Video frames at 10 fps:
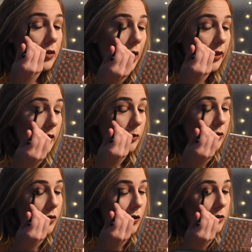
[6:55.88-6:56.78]
I think
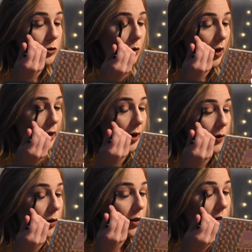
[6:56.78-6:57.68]
we've all tried
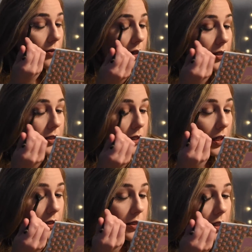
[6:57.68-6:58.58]
out enough
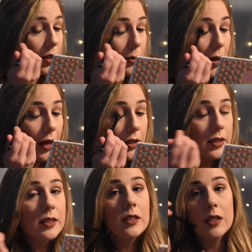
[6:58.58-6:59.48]
Anastasia
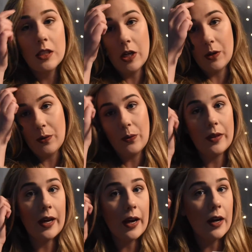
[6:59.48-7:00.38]
palettes to know
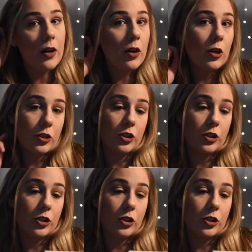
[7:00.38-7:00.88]
that her